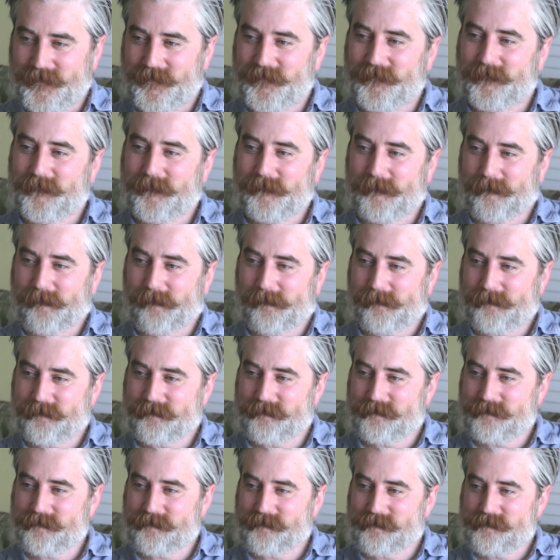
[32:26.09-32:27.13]
talk to us a little
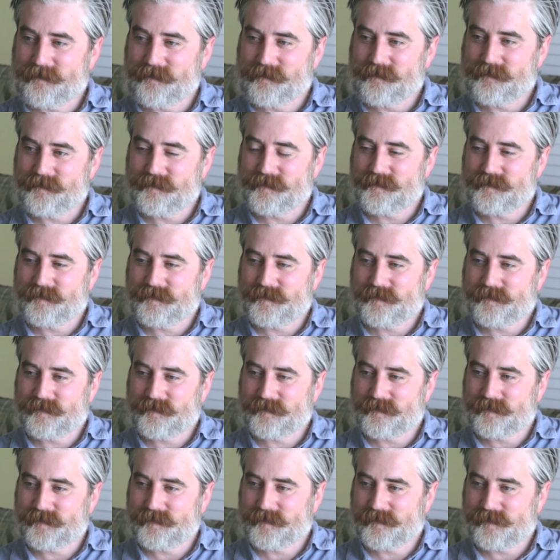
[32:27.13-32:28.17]
about your fiction books. You've
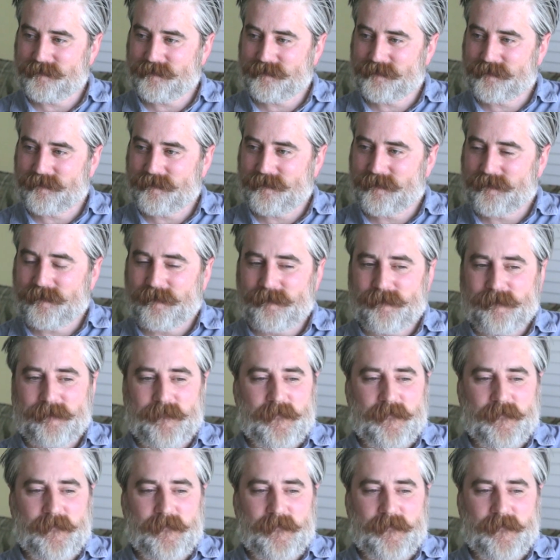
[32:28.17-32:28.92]
got two series of...